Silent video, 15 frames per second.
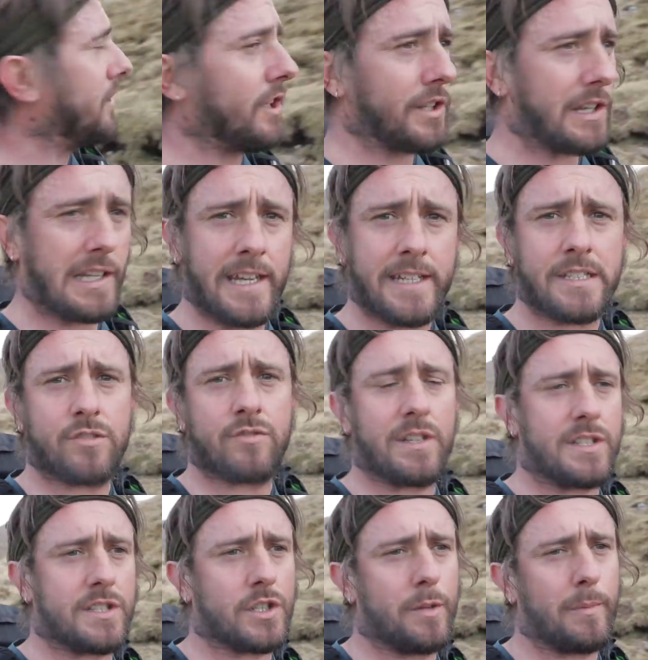no, the Lake
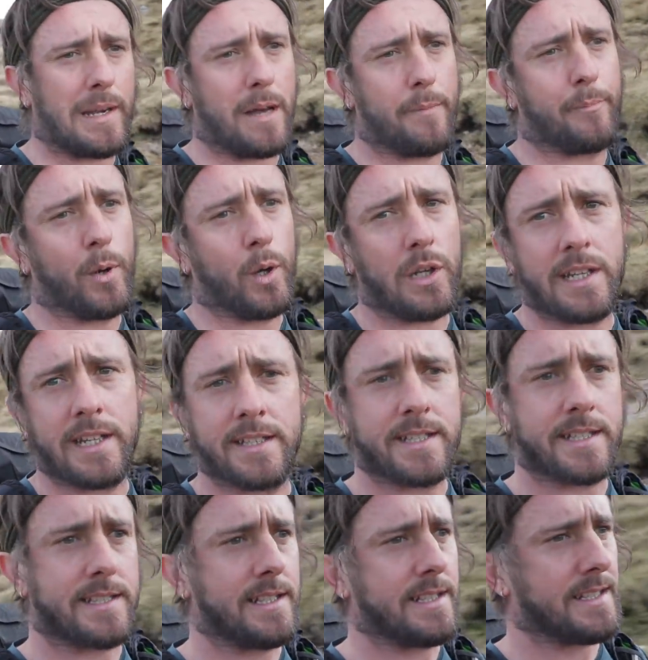District is going to be like Butlins,
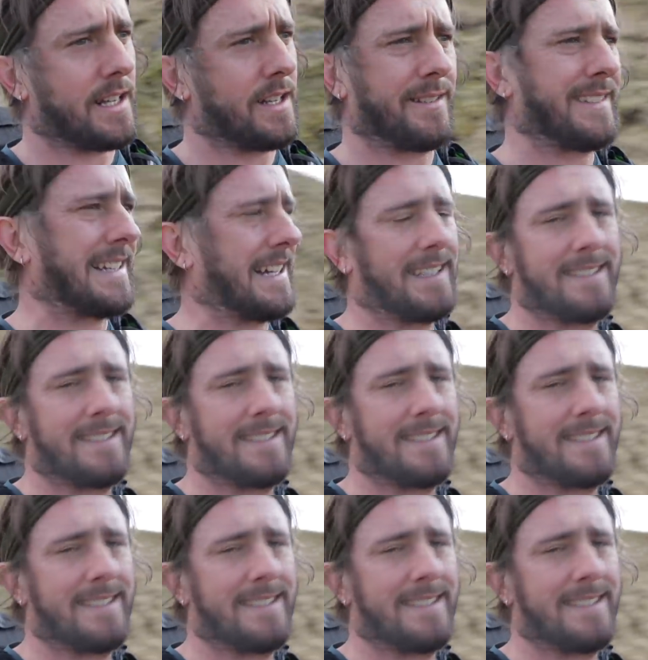it's this and...